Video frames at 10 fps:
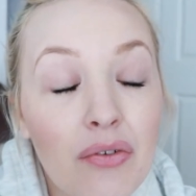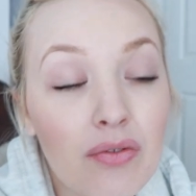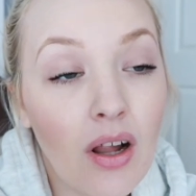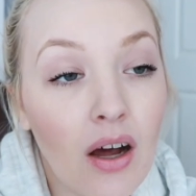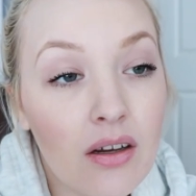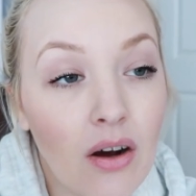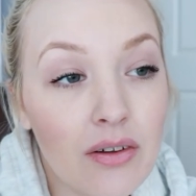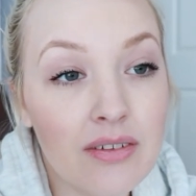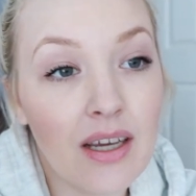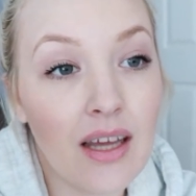vlog
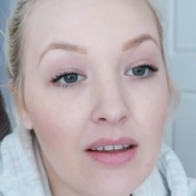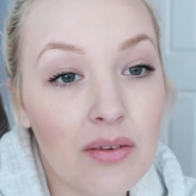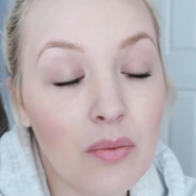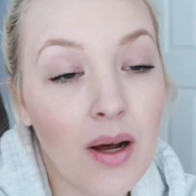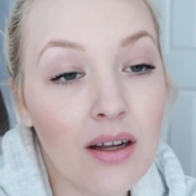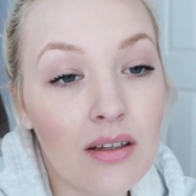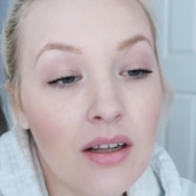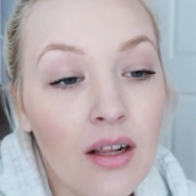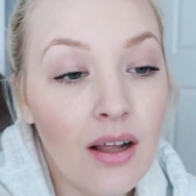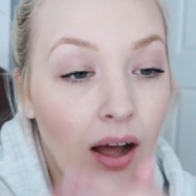all day as well.
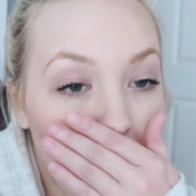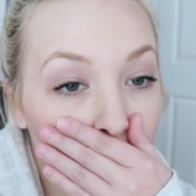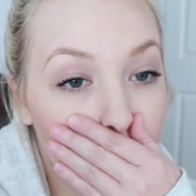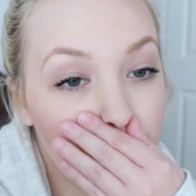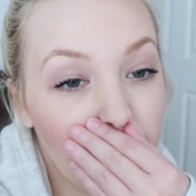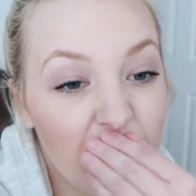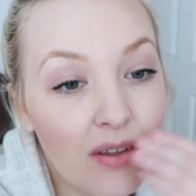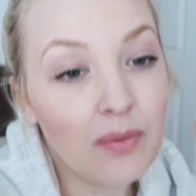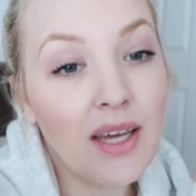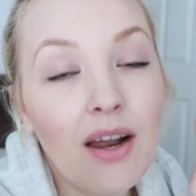Um,
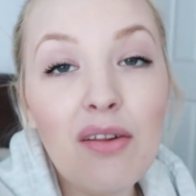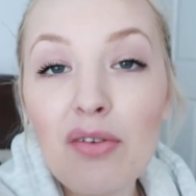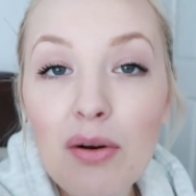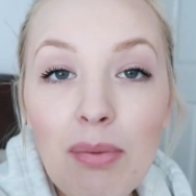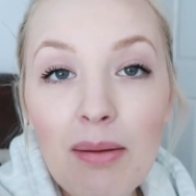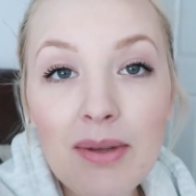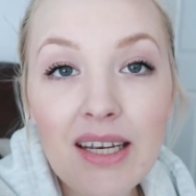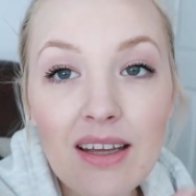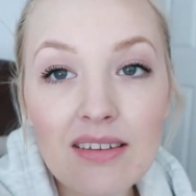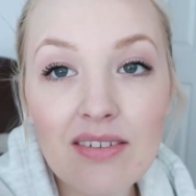so we got all of our
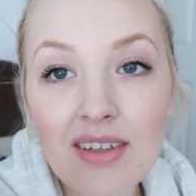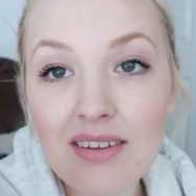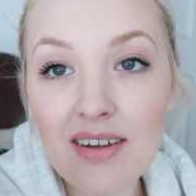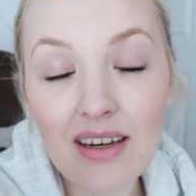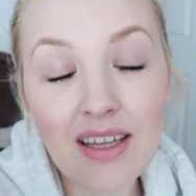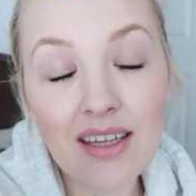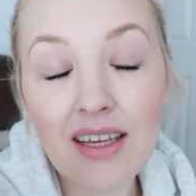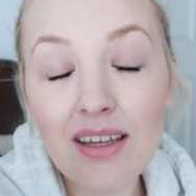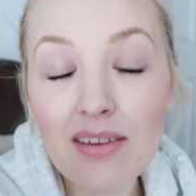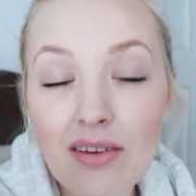pumpkin activities done and the
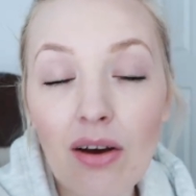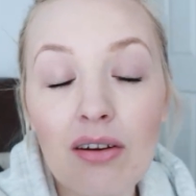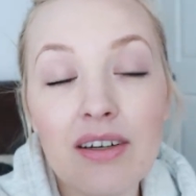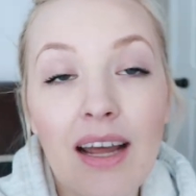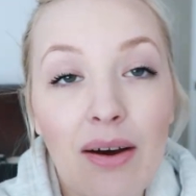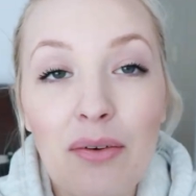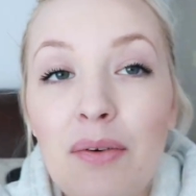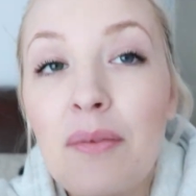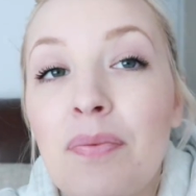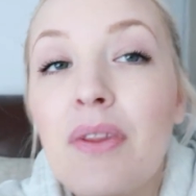kids are now
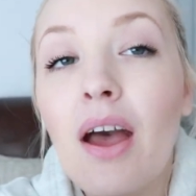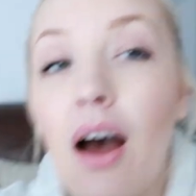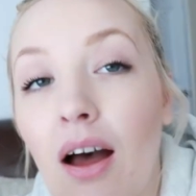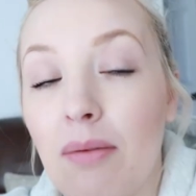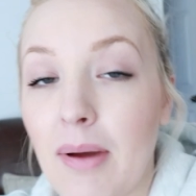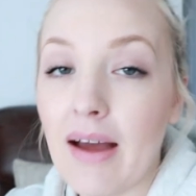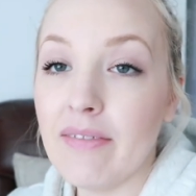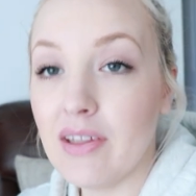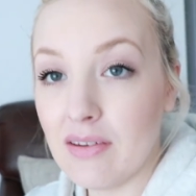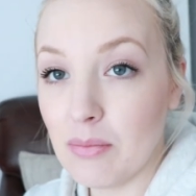um,
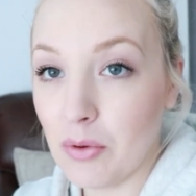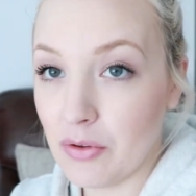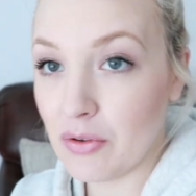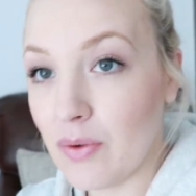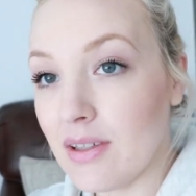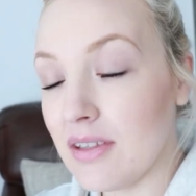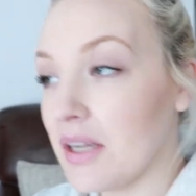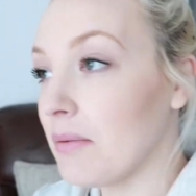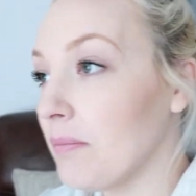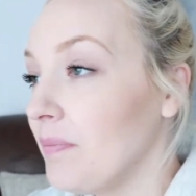having some more screen
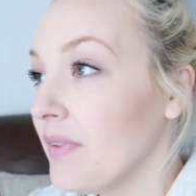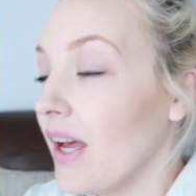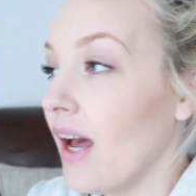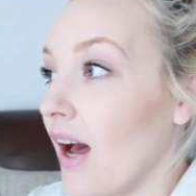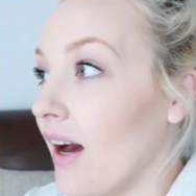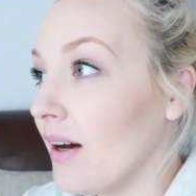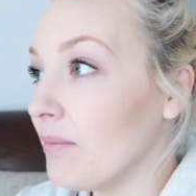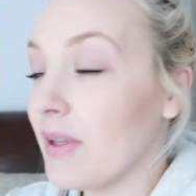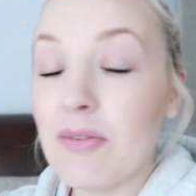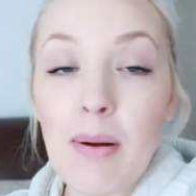time.
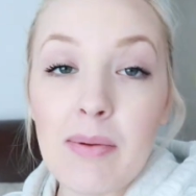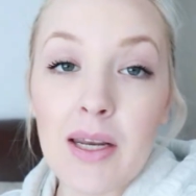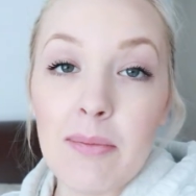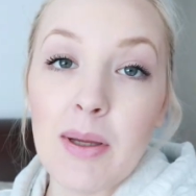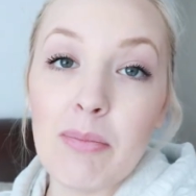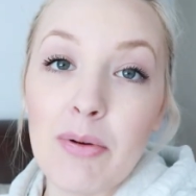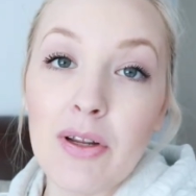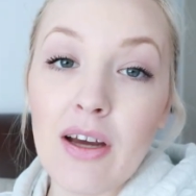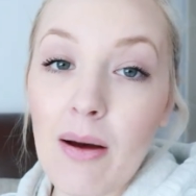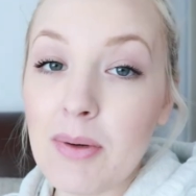Um, that's probably going to be a
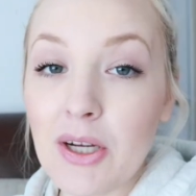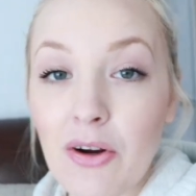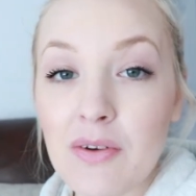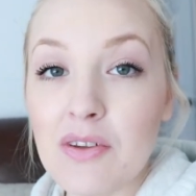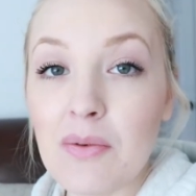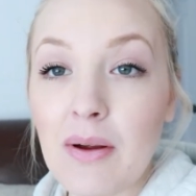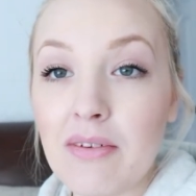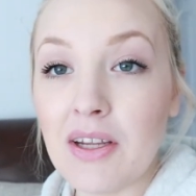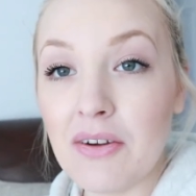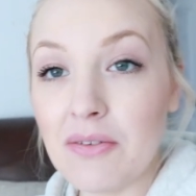pretty common occurrence
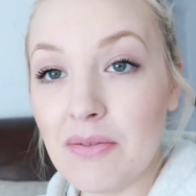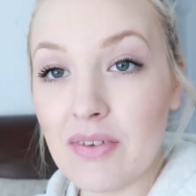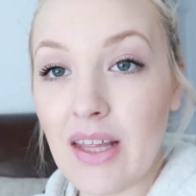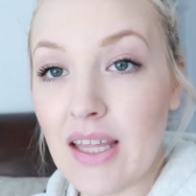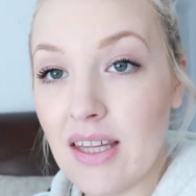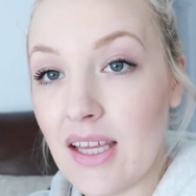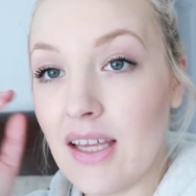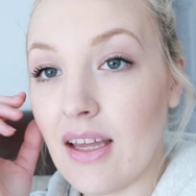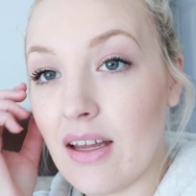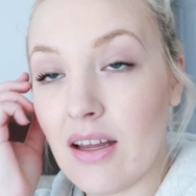around here
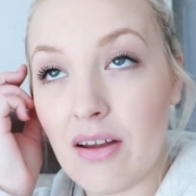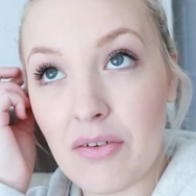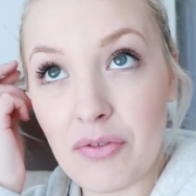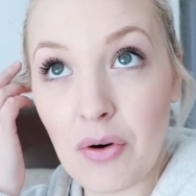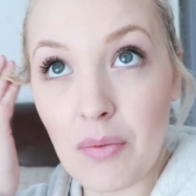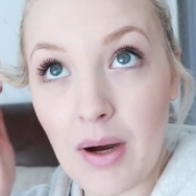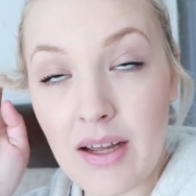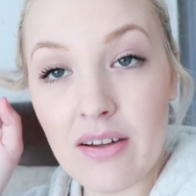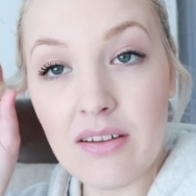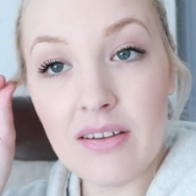lately uh, for a
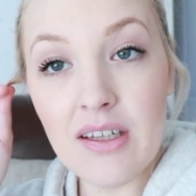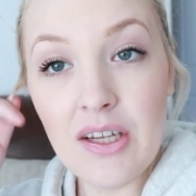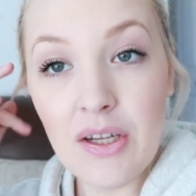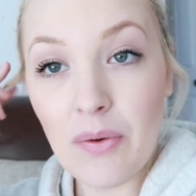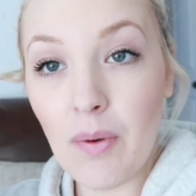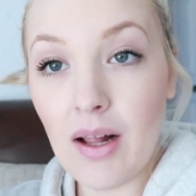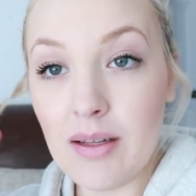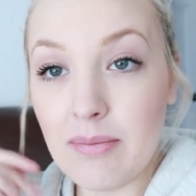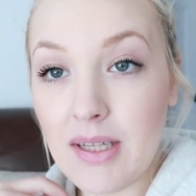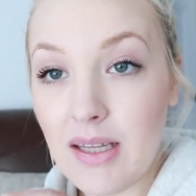while
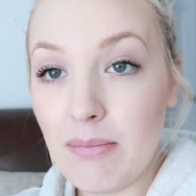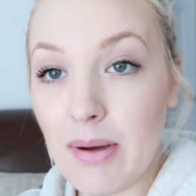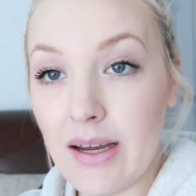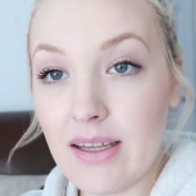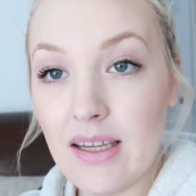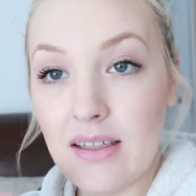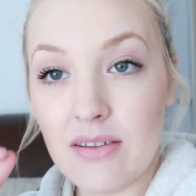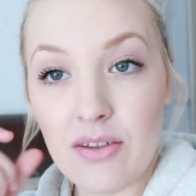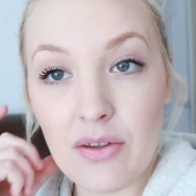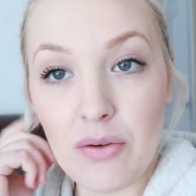while I'm getting back
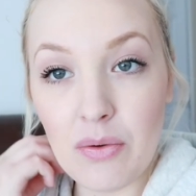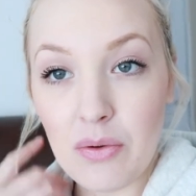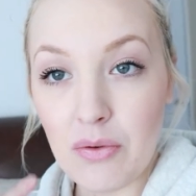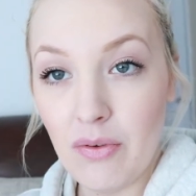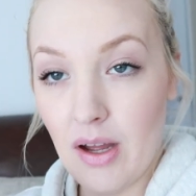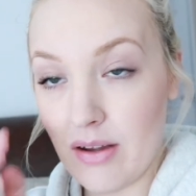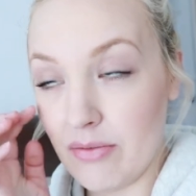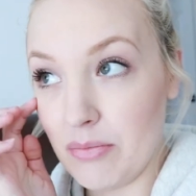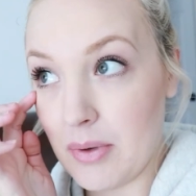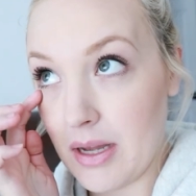into the groove
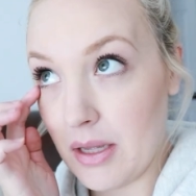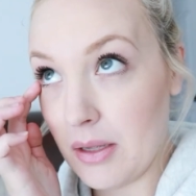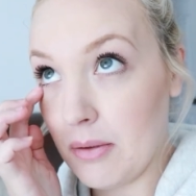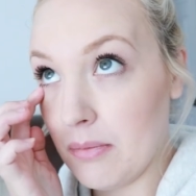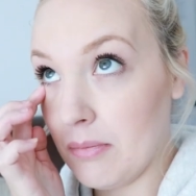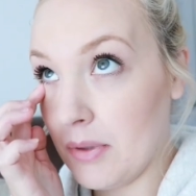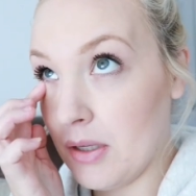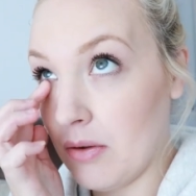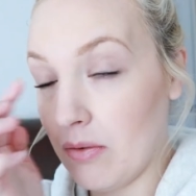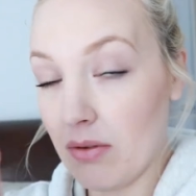of my
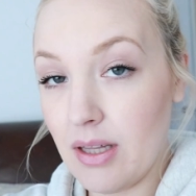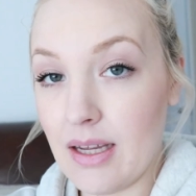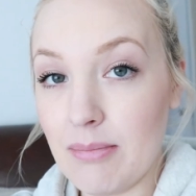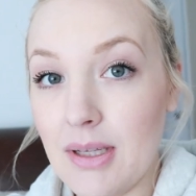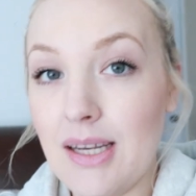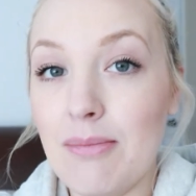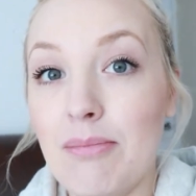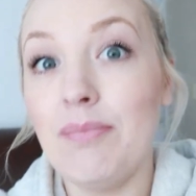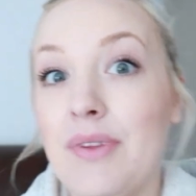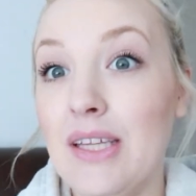you know, like I'm
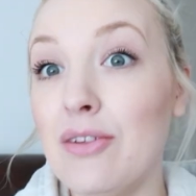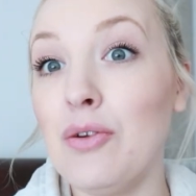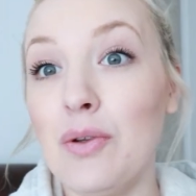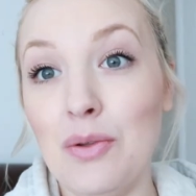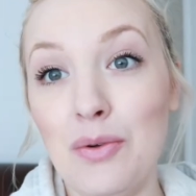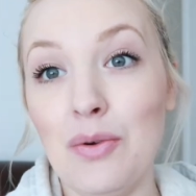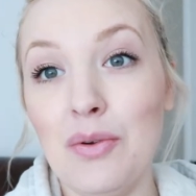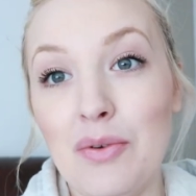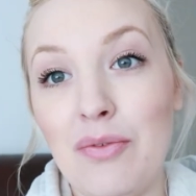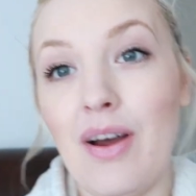getting into a new
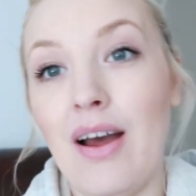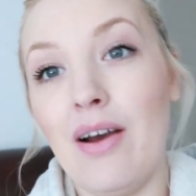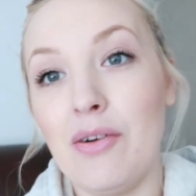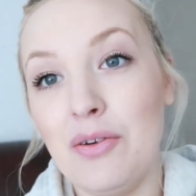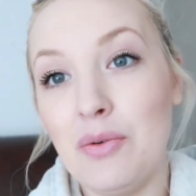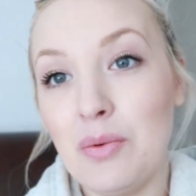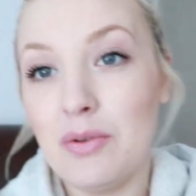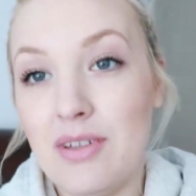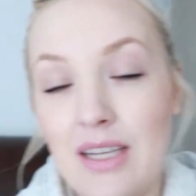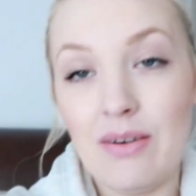groove or new
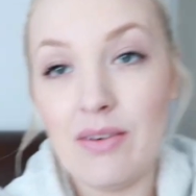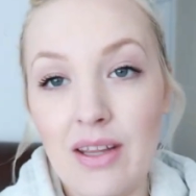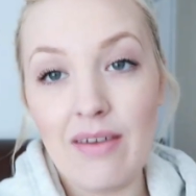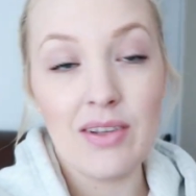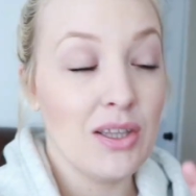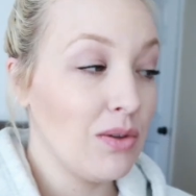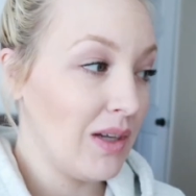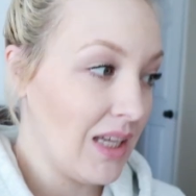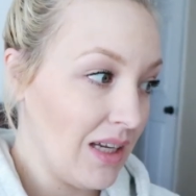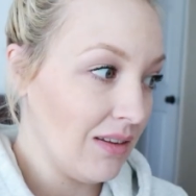routine with having
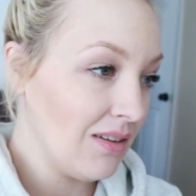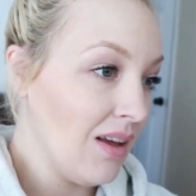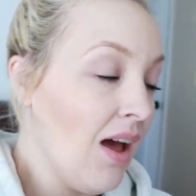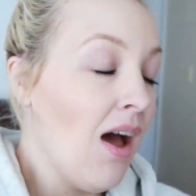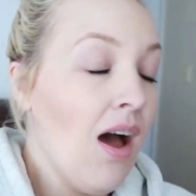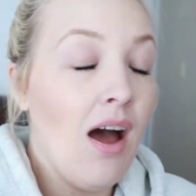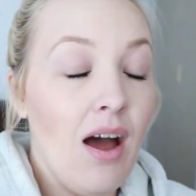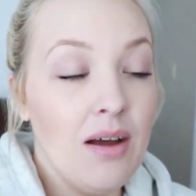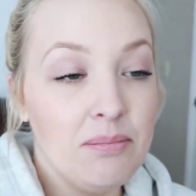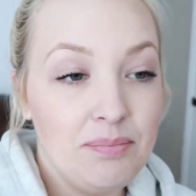three kids.
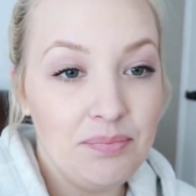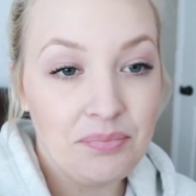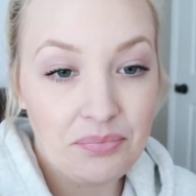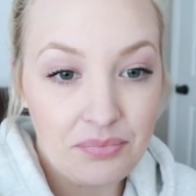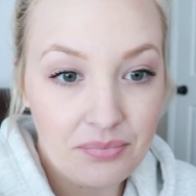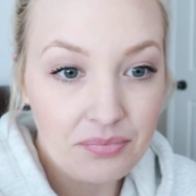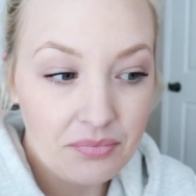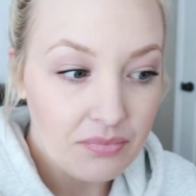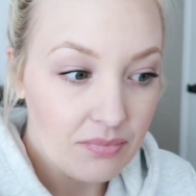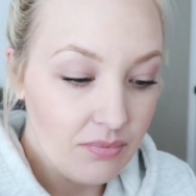Um,
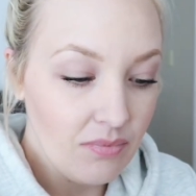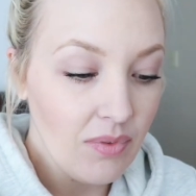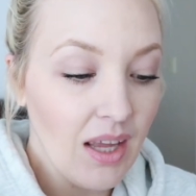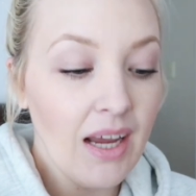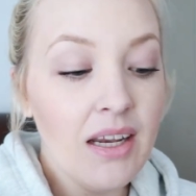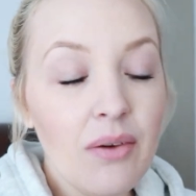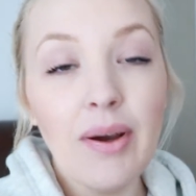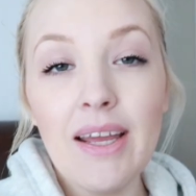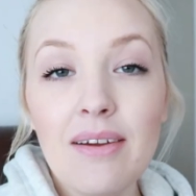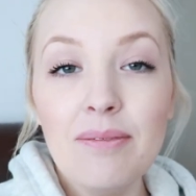
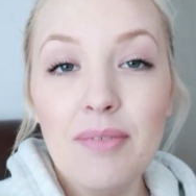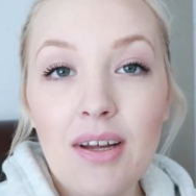anyway,